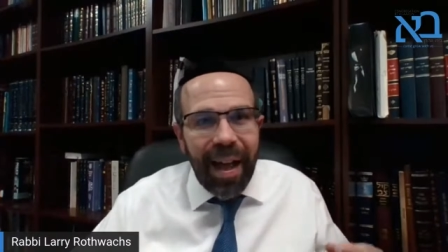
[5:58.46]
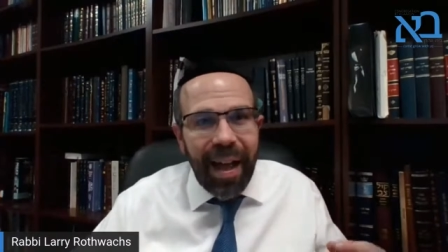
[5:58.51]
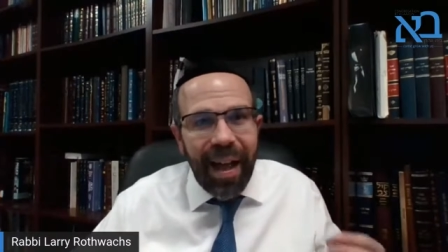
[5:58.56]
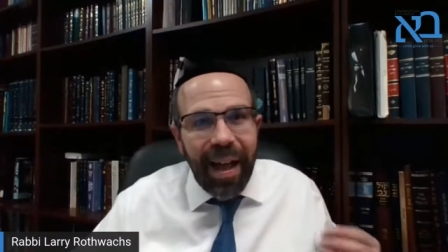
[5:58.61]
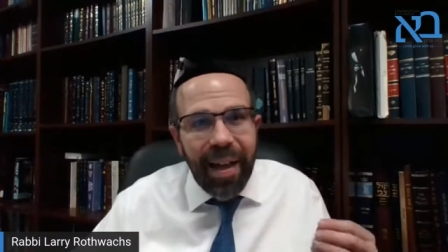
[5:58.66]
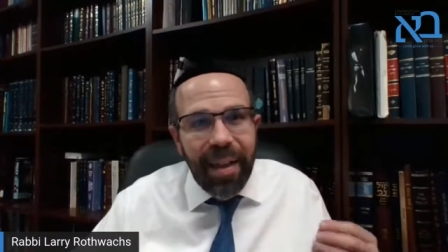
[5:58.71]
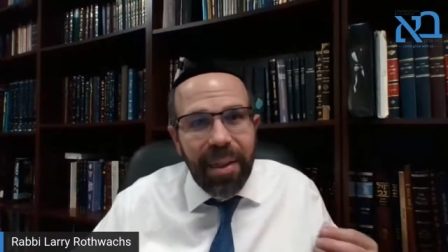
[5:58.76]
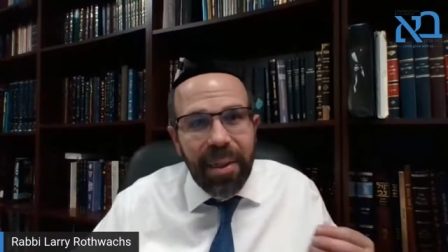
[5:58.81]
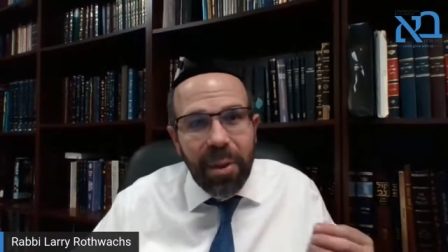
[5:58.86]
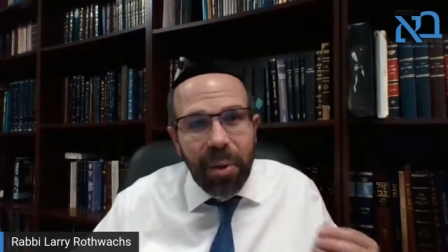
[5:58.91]

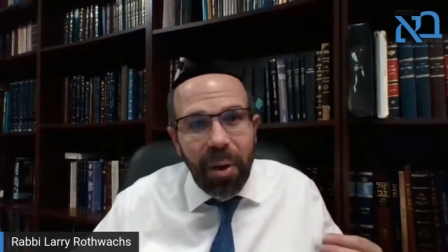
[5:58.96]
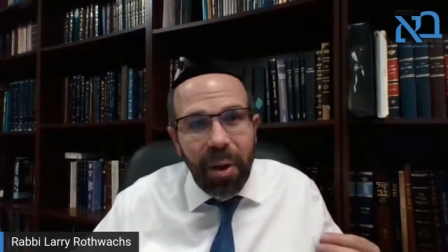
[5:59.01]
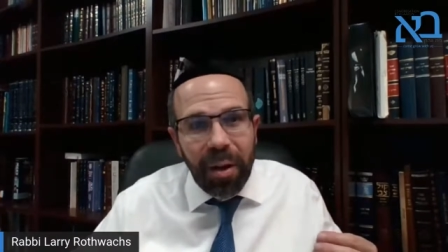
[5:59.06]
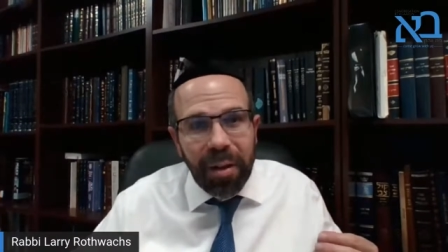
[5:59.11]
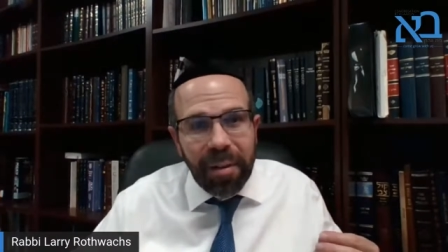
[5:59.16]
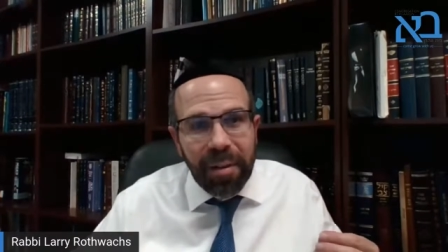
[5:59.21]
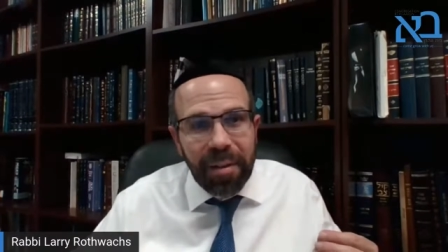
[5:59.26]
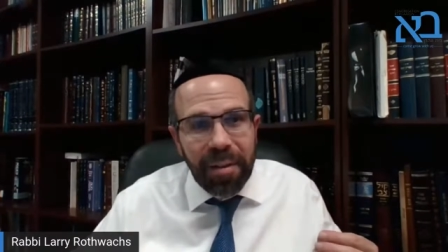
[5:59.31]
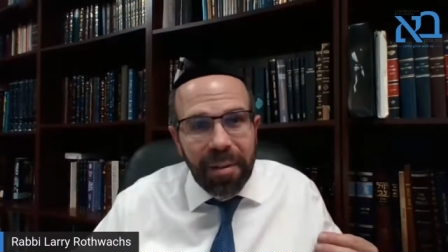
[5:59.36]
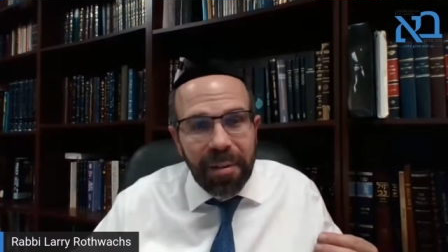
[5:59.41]
I
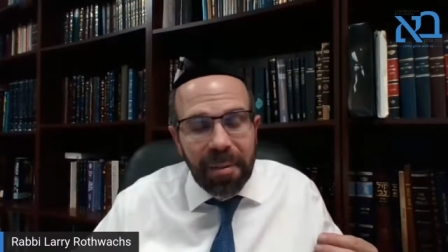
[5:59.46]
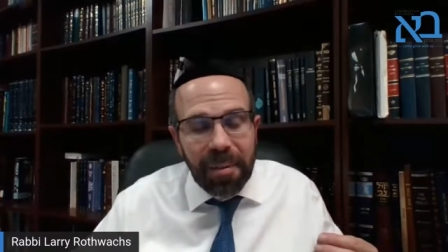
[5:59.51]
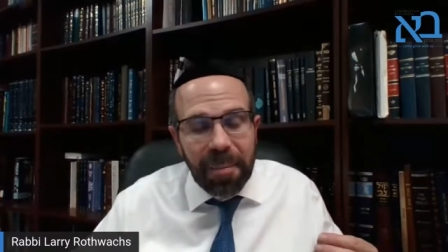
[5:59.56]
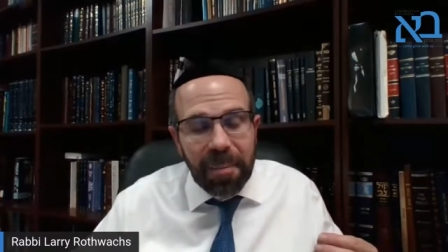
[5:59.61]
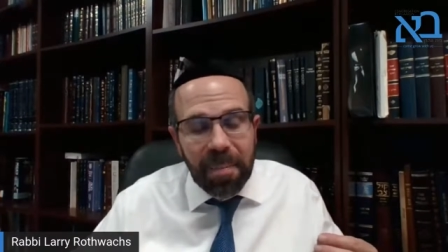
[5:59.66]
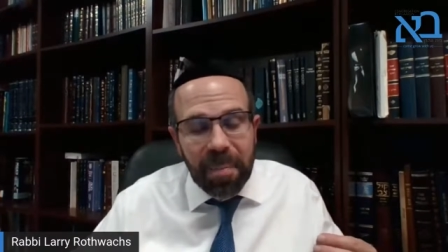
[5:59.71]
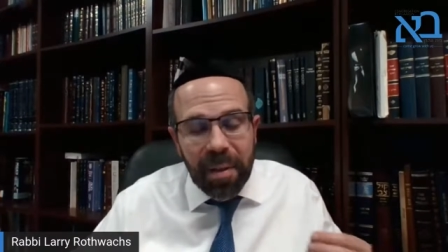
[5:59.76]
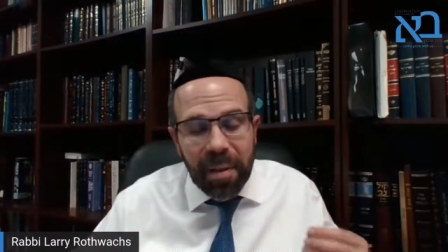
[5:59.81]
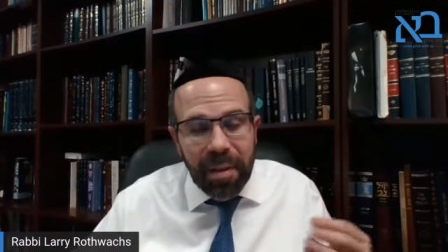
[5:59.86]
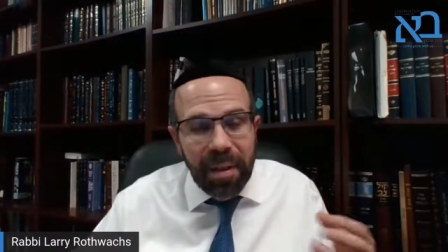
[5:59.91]
thought
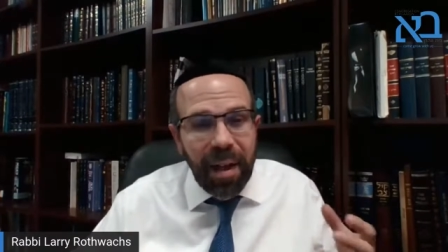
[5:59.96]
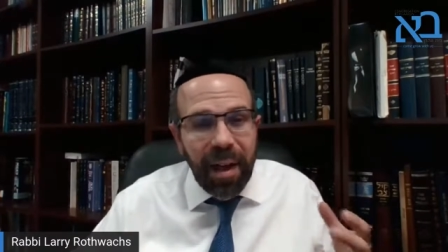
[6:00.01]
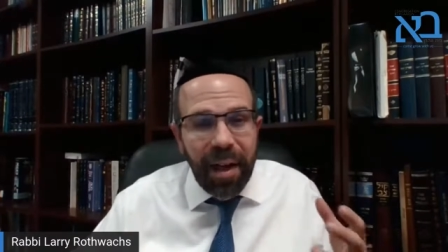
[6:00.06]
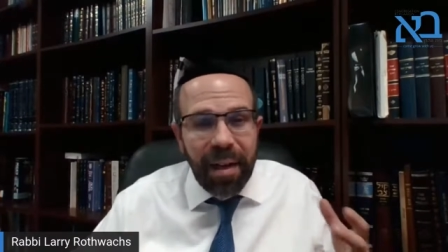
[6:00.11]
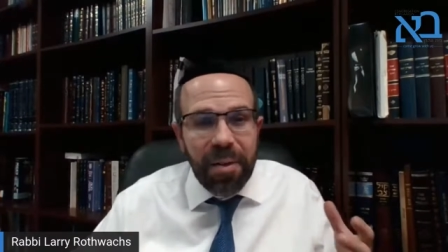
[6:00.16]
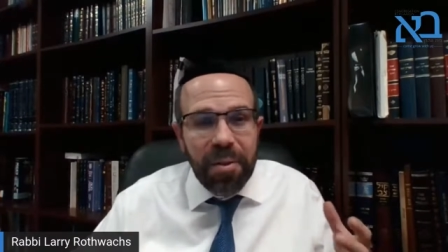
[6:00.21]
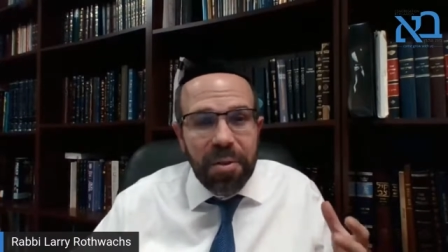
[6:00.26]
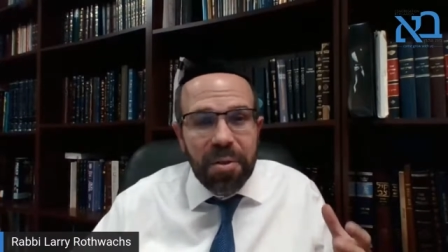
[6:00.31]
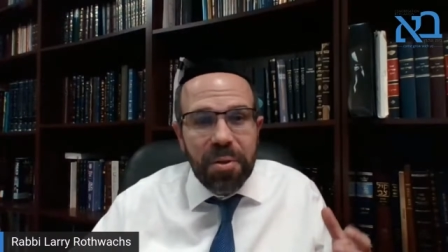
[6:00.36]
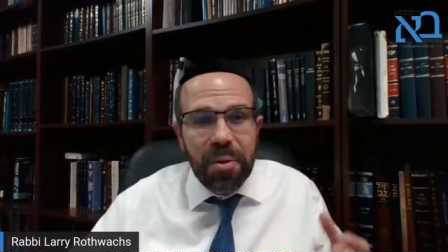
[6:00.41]
that
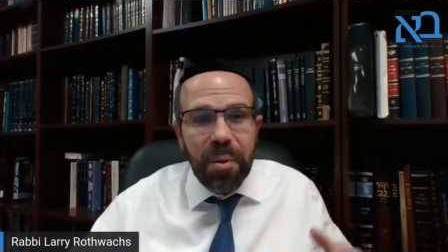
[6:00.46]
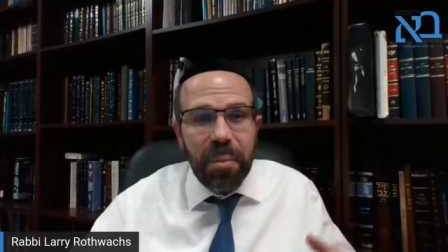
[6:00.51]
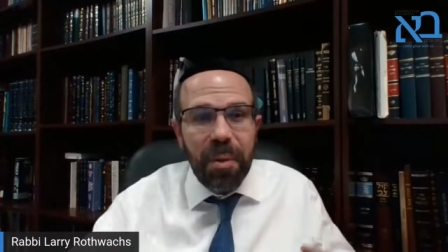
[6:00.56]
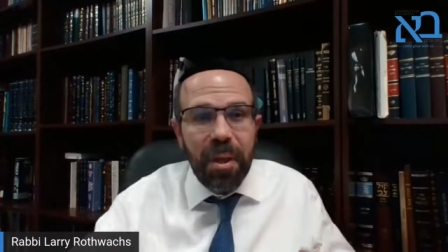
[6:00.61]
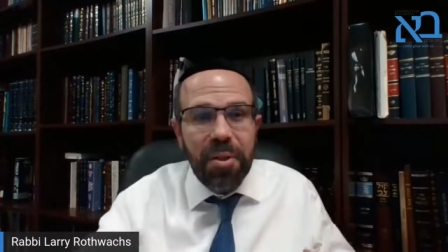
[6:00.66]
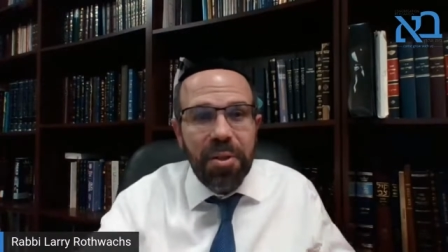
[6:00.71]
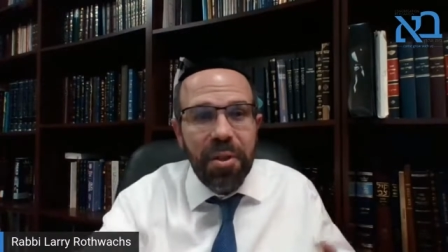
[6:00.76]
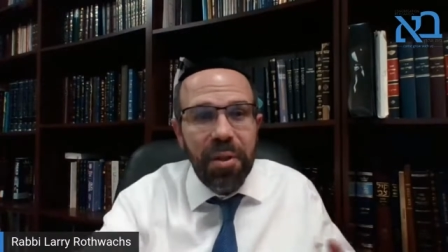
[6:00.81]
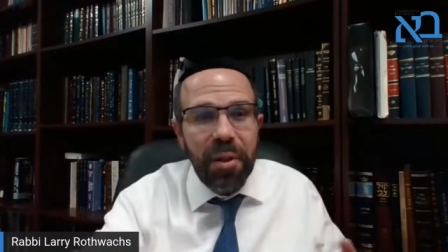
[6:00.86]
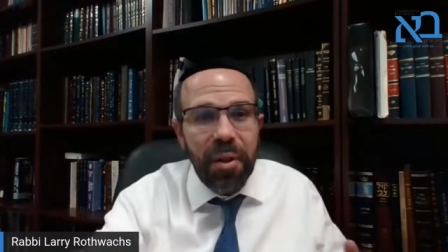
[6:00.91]
I knew so
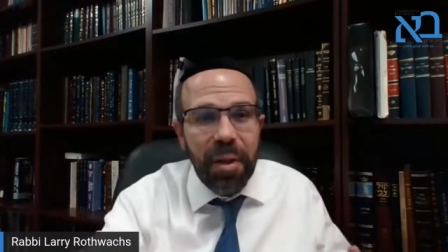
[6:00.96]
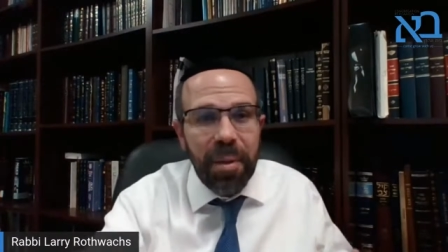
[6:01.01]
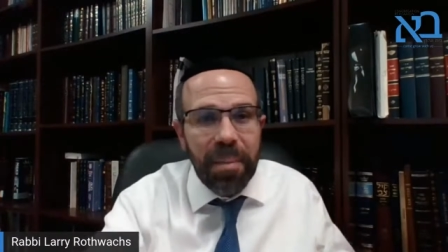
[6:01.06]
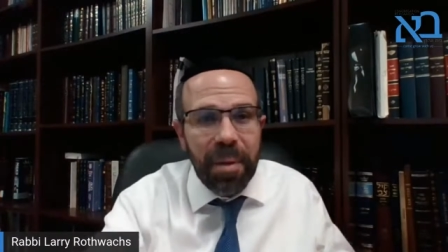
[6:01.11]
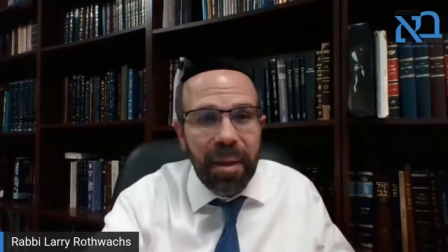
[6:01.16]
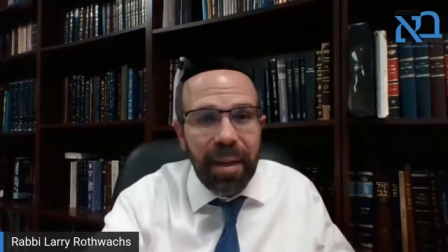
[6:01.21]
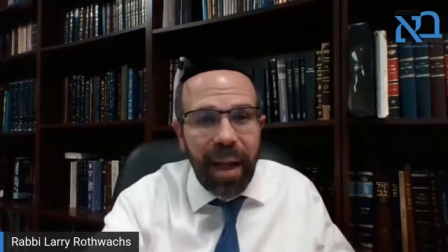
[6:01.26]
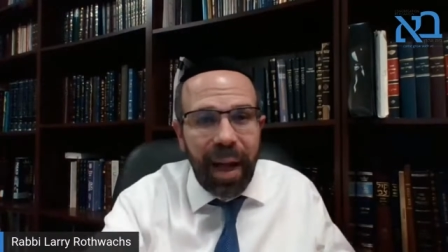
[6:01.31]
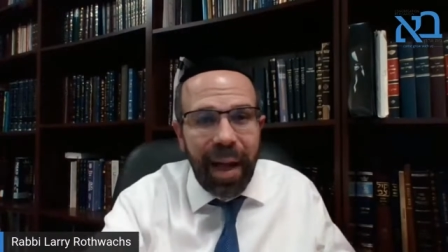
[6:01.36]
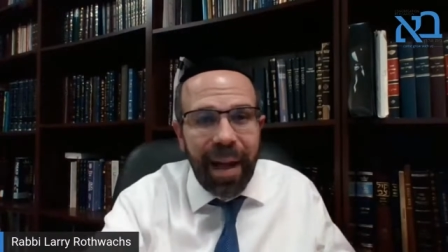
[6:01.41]
much, and look at
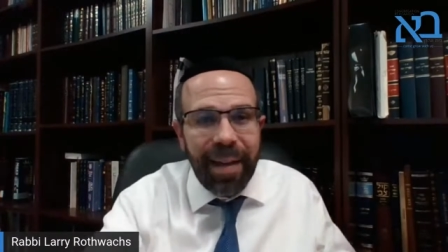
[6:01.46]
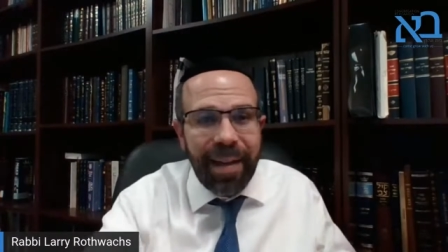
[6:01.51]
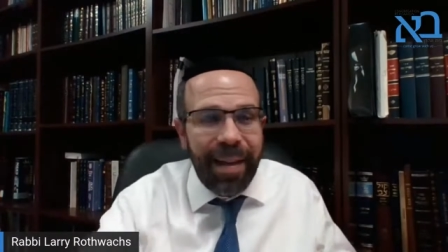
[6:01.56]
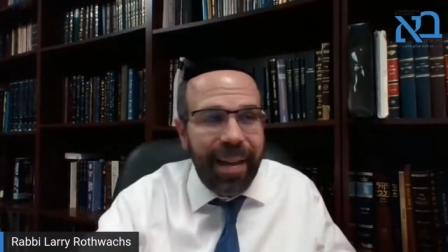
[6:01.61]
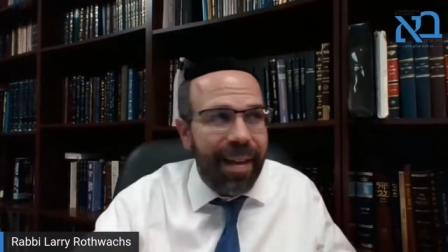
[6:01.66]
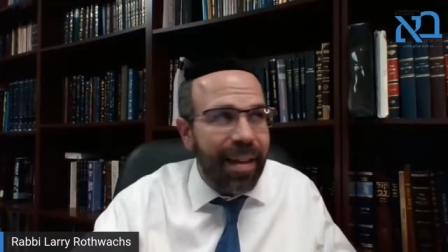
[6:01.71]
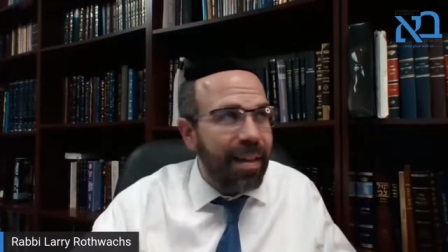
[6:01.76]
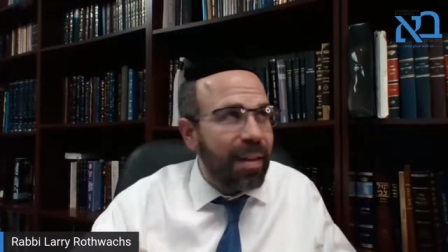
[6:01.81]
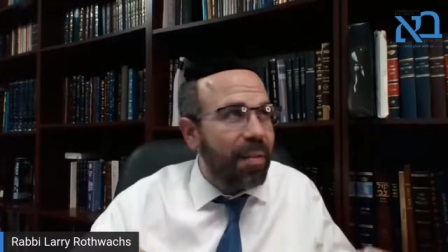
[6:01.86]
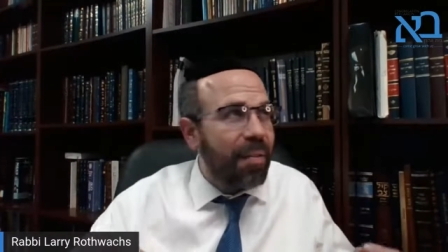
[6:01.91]
me. I
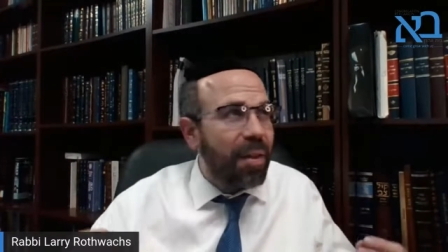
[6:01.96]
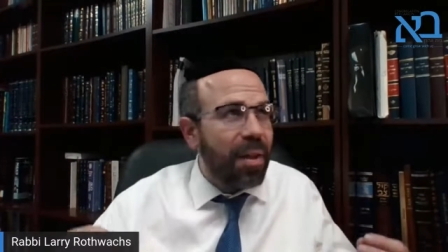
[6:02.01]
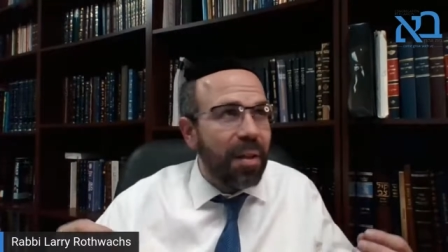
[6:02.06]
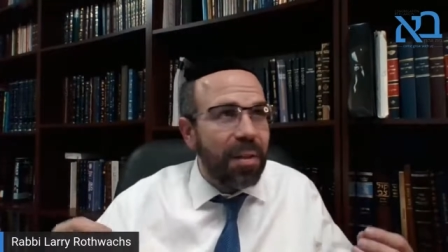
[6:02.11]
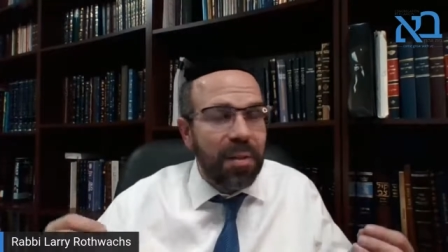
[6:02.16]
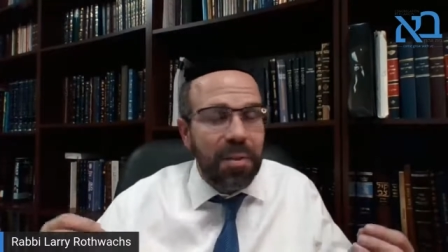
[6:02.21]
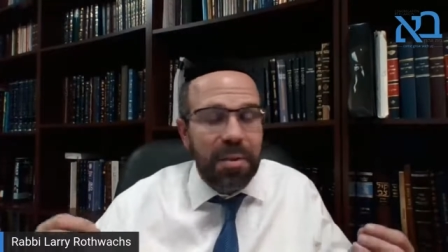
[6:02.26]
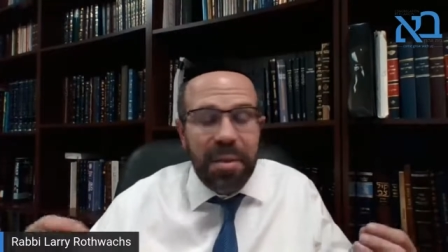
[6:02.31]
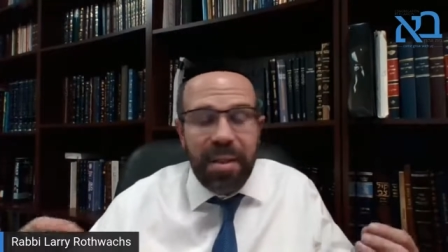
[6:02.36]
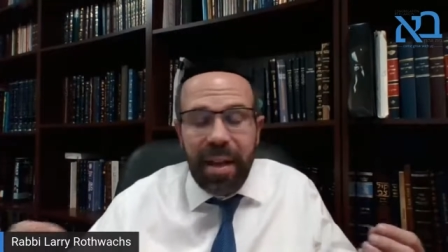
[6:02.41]
can't even
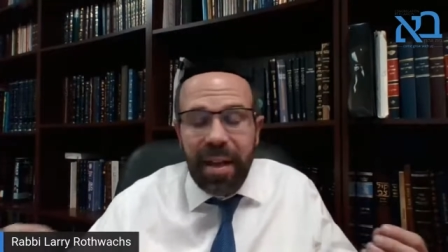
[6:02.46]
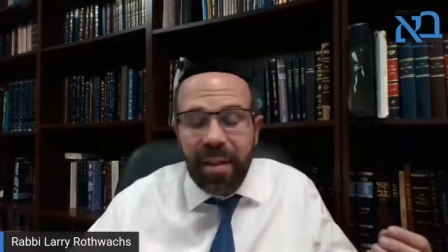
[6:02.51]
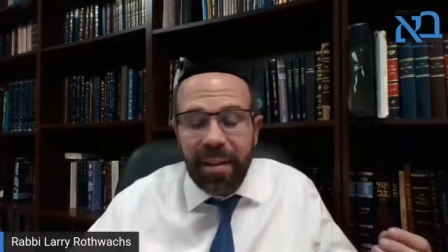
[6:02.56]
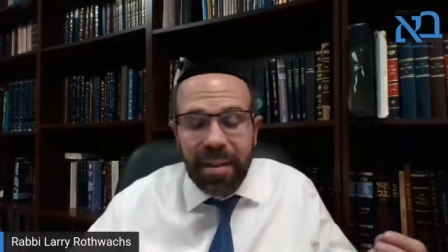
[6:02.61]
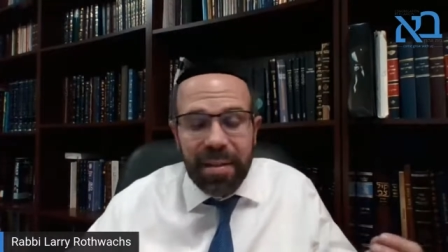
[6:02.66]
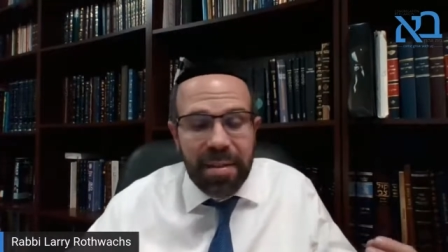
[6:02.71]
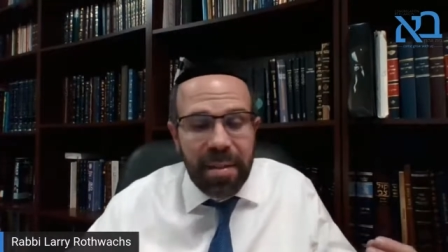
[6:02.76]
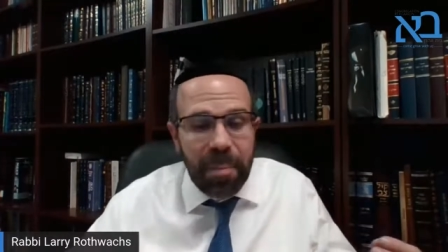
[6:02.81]
understand a